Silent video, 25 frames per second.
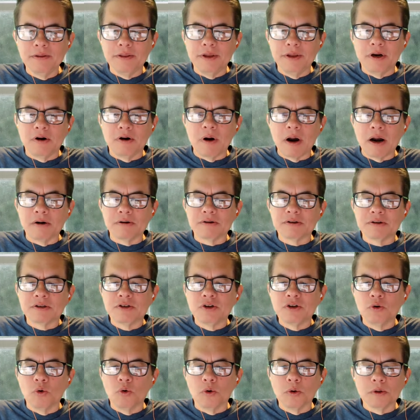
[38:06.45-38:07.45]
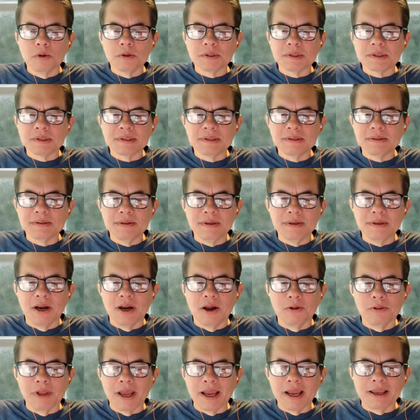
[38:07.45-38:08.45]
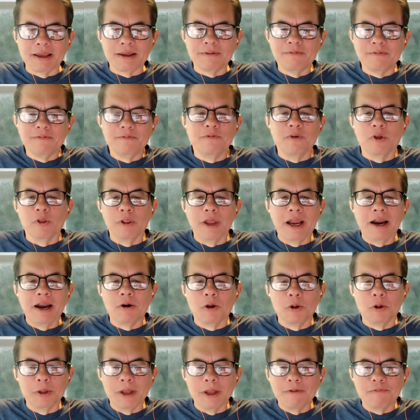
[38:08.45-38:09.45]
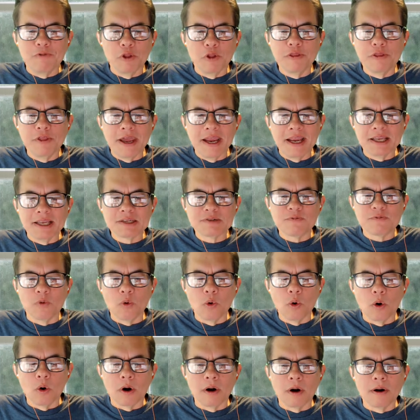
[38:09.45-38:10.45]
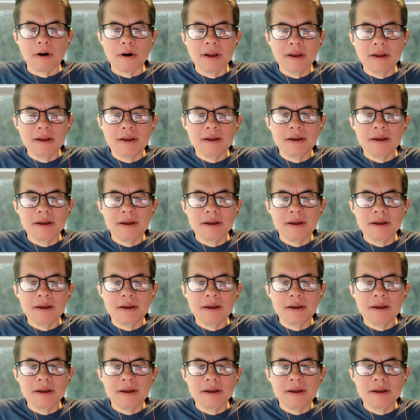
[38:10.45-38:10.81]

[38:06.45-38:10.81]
there are tools, like Valero level things for